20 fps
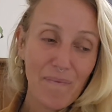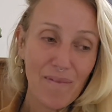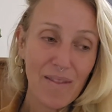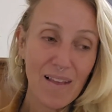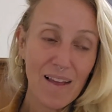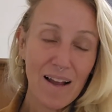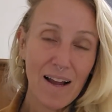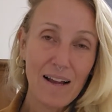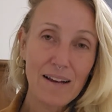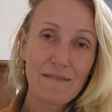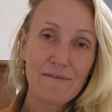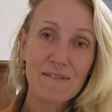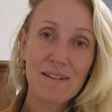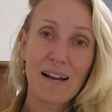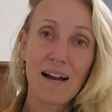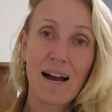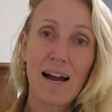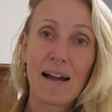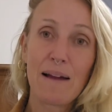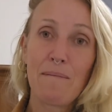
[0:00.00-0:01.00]
kind of
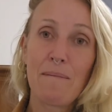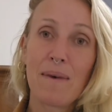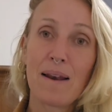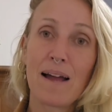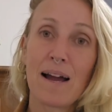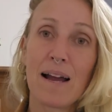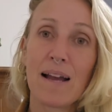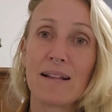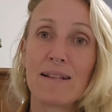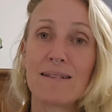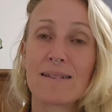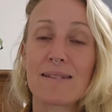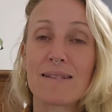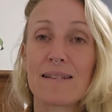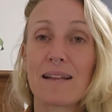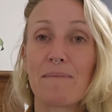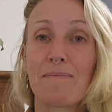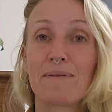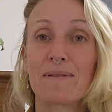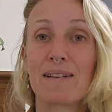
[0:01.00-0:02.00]
timeline
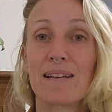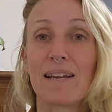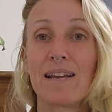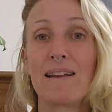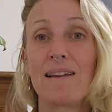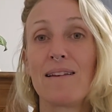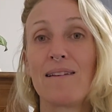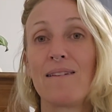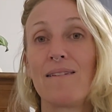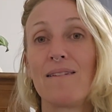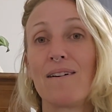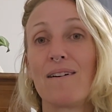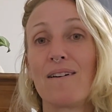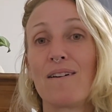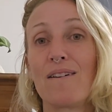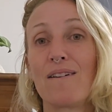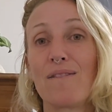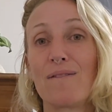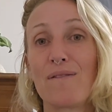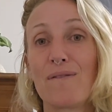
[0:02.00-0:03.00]
steps in
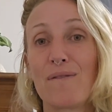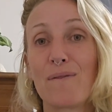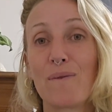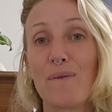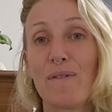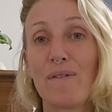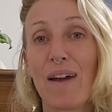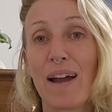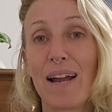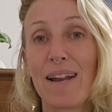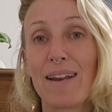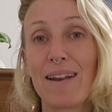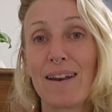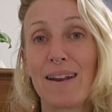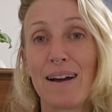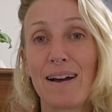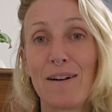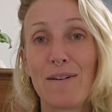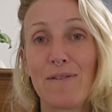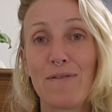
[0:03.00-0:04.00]
of we've had
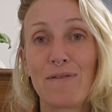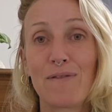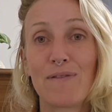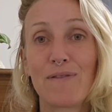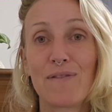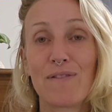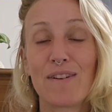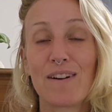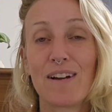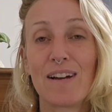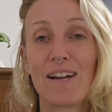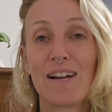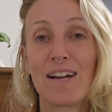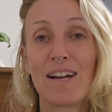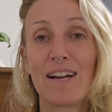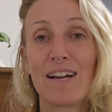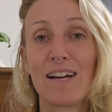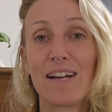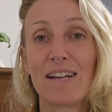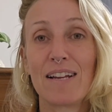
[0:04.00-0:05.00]
enough
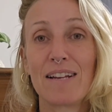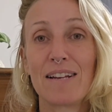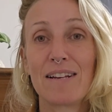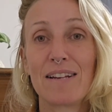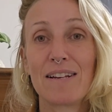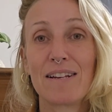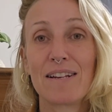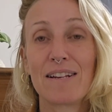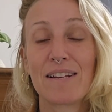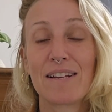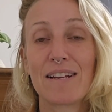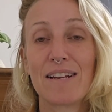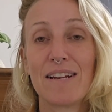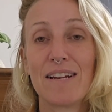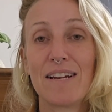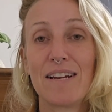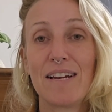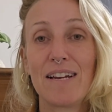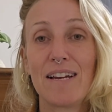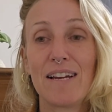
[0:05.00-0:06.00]
and
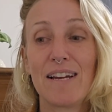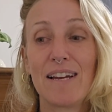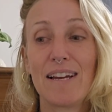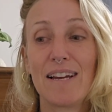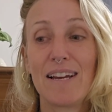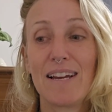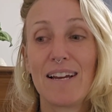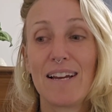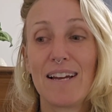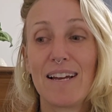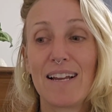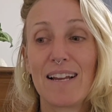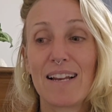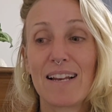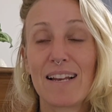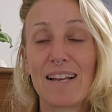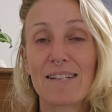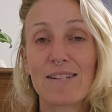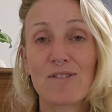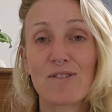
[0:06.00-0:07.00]

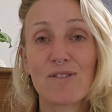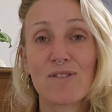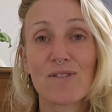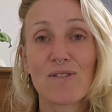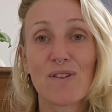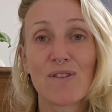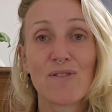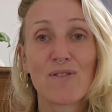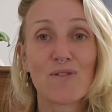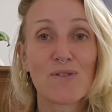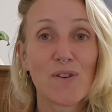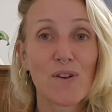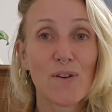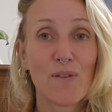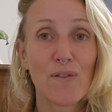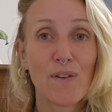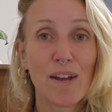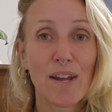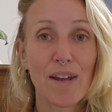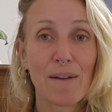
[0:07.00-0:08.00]
let's just go
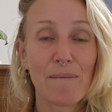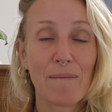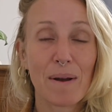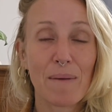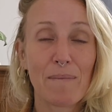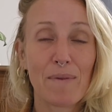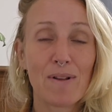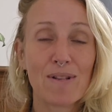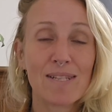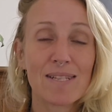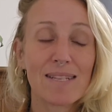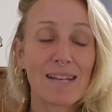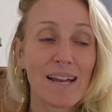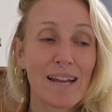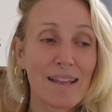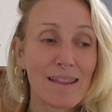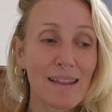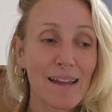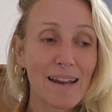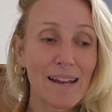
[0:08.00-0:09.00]
surfing. I'm not
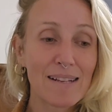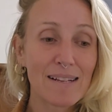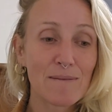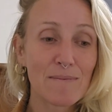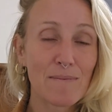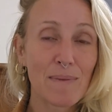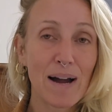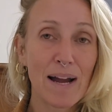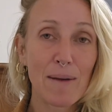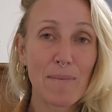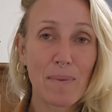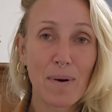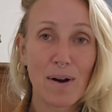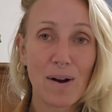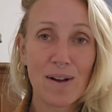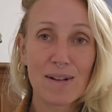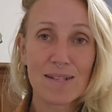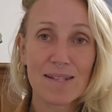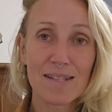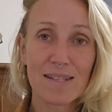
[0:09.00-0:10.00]
saying that as a
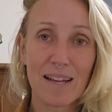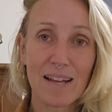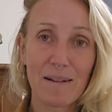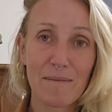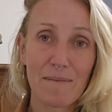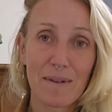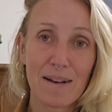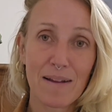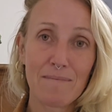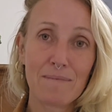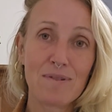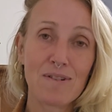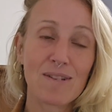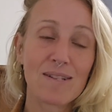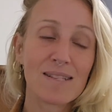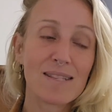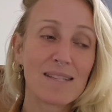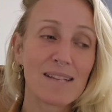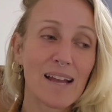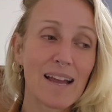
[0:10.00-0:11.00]
bypass statement. I'm
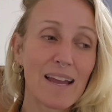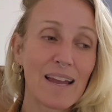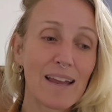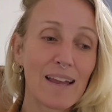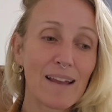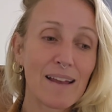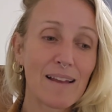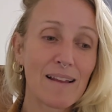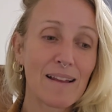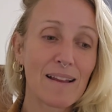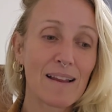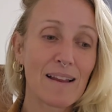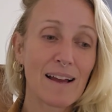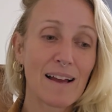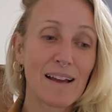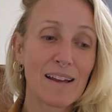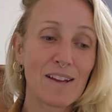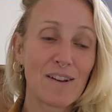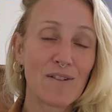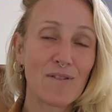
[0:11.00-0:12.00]
just saying,
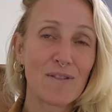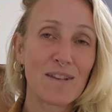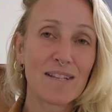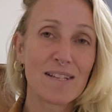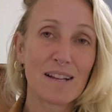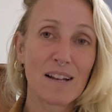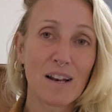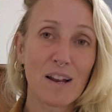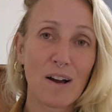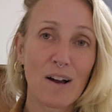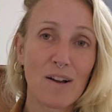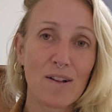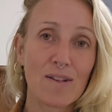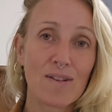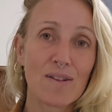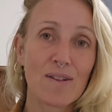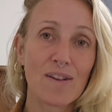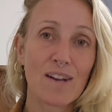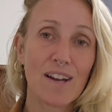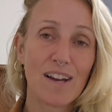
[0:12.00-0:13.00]
there's a
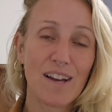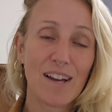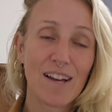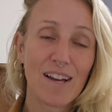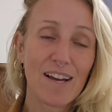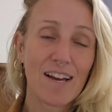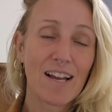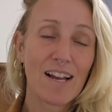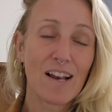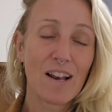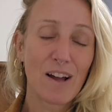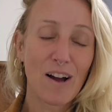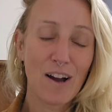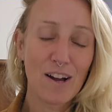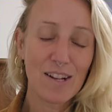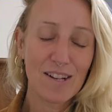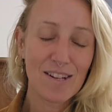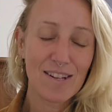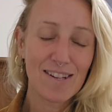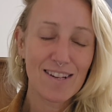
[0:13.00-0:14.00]
lot a
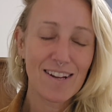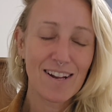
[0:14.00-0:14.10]
lot